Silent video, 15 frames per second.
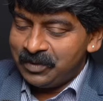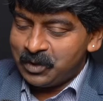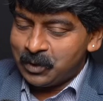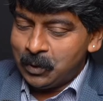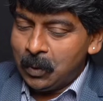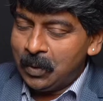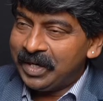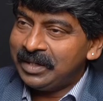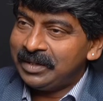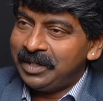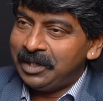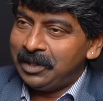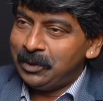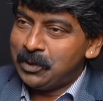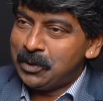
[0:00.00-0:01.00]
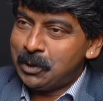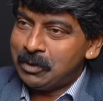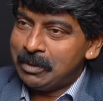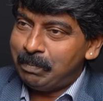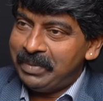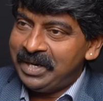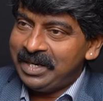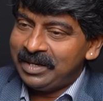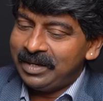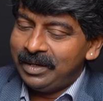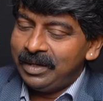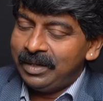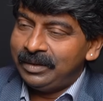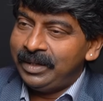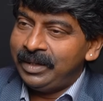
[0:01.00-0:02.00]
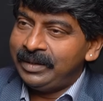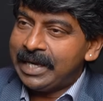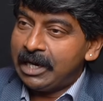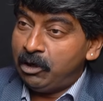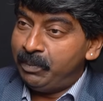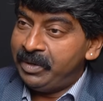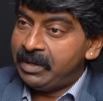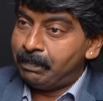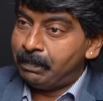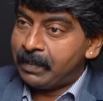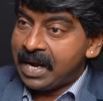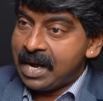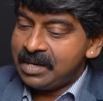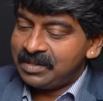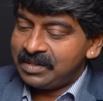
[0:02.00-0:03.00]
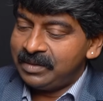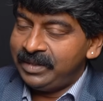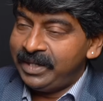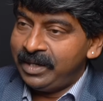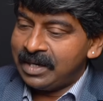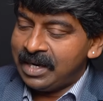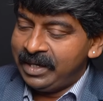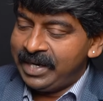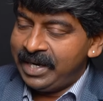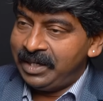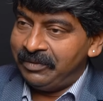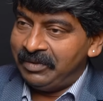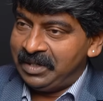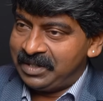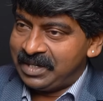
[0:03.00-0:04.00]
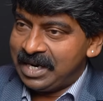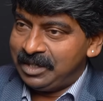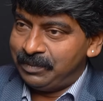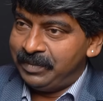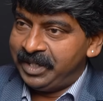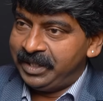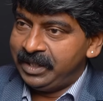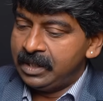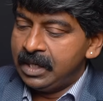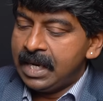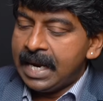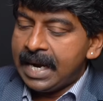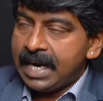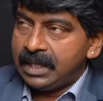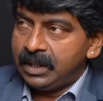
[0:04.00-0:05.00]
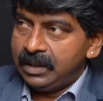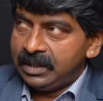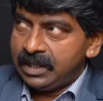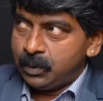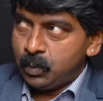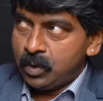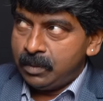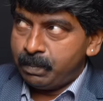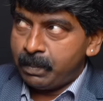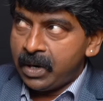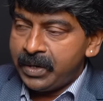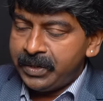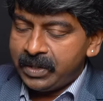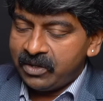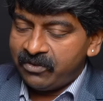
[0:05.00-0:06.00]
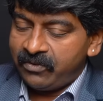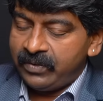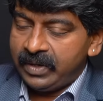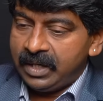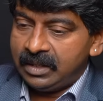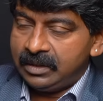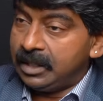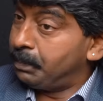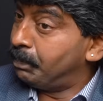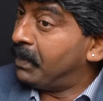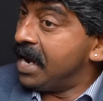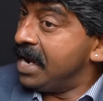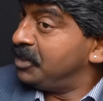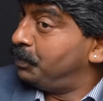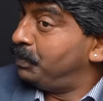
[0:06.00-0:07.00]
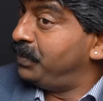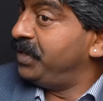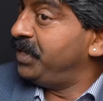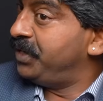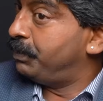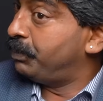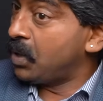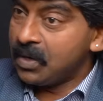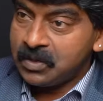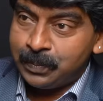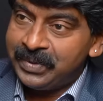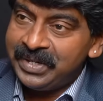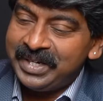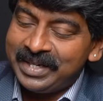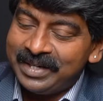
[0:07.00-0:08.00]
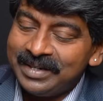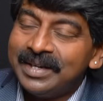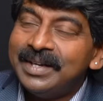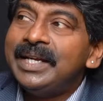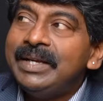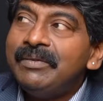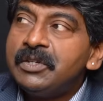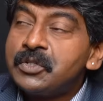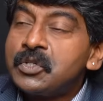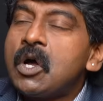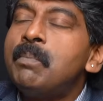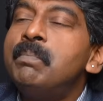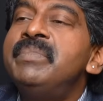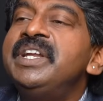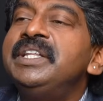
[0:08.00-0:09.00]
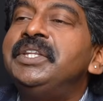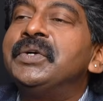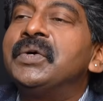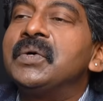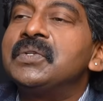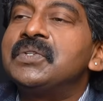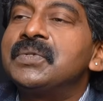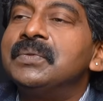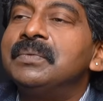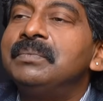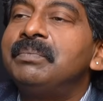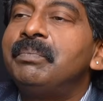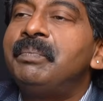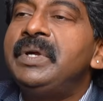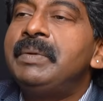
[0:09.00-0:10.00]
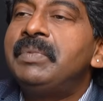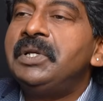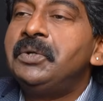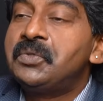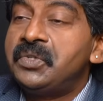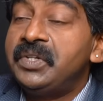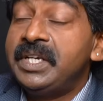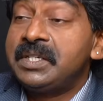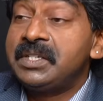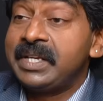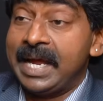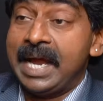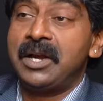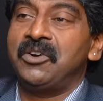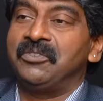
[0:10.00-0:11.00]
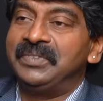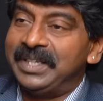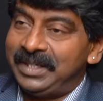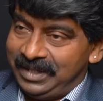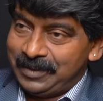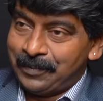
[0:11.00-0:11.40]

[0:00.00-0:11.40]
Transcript: snoring, it will go to a peak, then there will be a pause, then again he will start breathing. Yes. At that one point of that pause period, he will stop breathing also. People used to get scared of that.